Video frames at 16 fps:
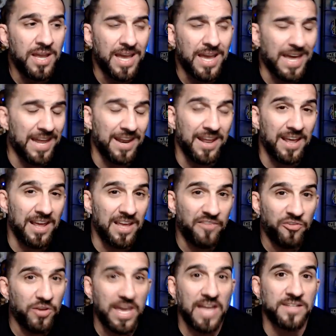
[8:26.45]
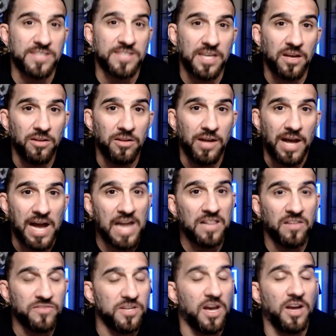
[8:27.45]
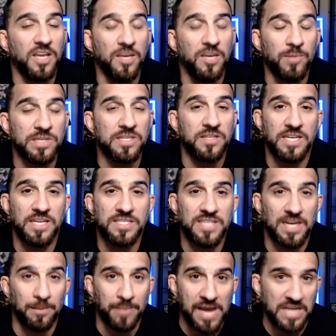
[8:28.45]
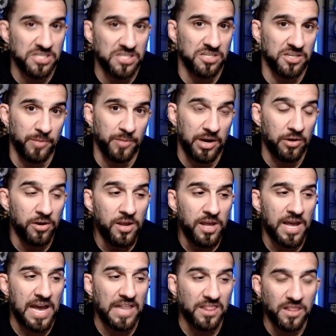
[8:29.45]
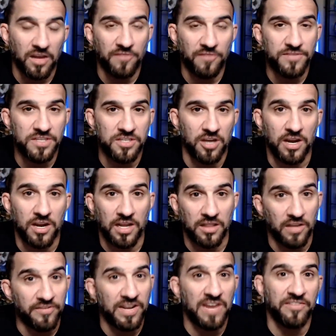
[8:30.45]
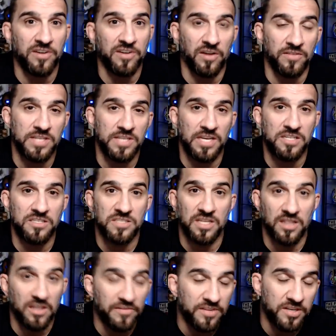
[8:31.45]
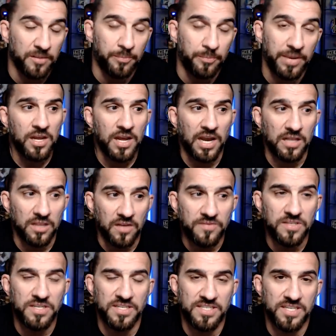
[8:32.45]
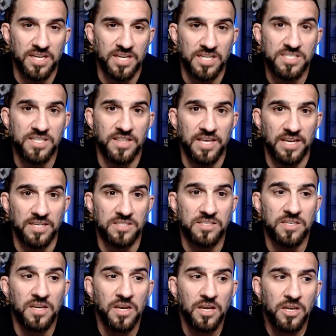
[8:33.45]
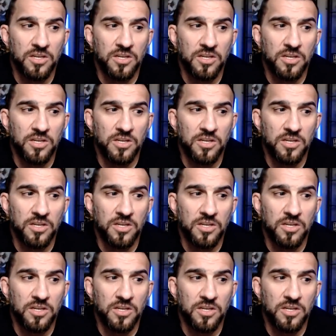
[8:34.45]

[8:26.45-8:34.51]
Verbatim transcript: And if you can't tell, I love talking about the things that I'm passionate about. I love to talk. I love to have conversations. I love to debate. I love to discuss things.